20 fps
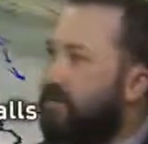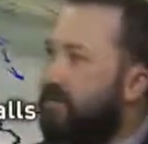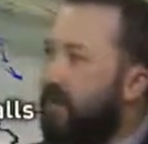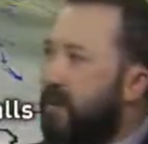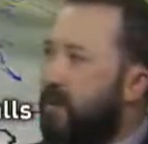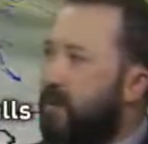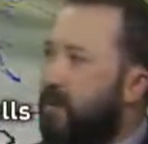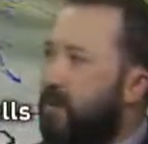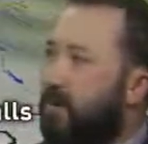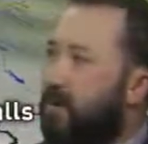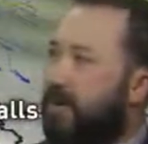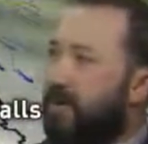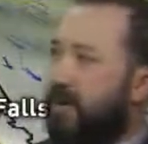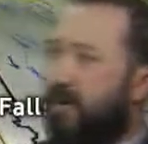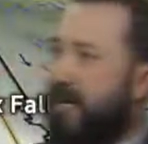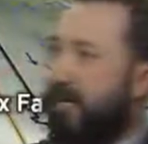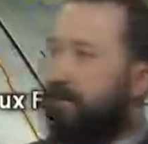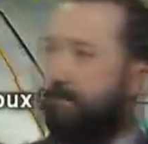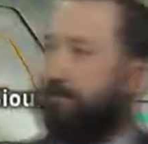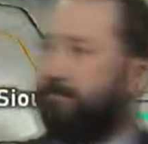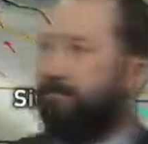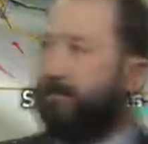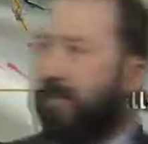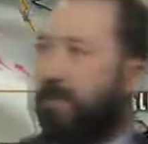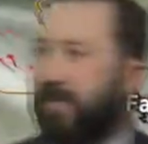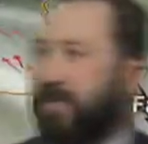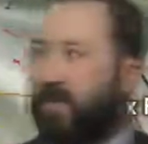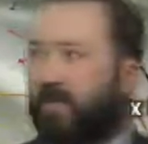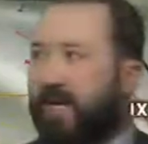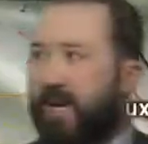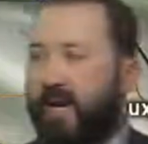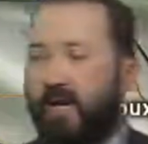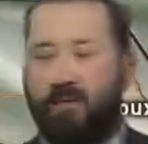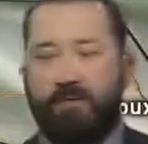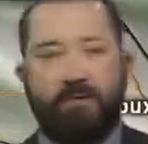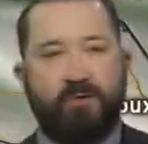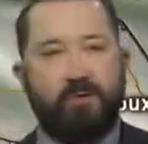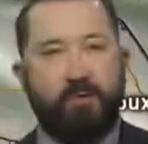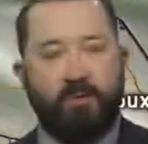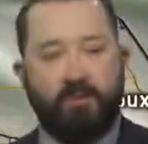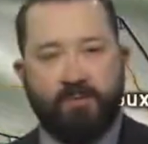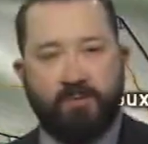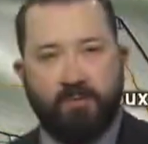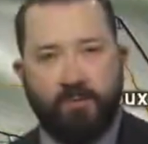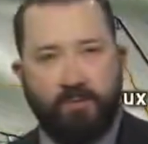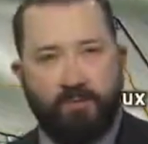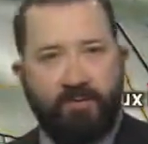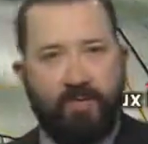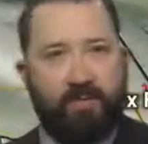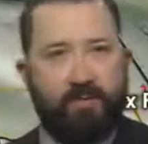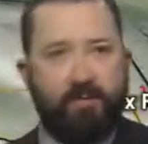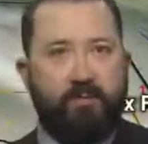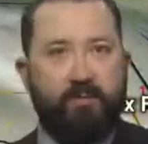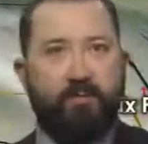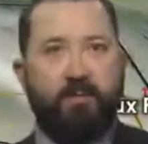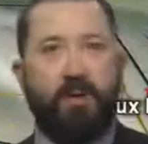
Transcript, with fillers: by tomorrow night, scattered storms moving through.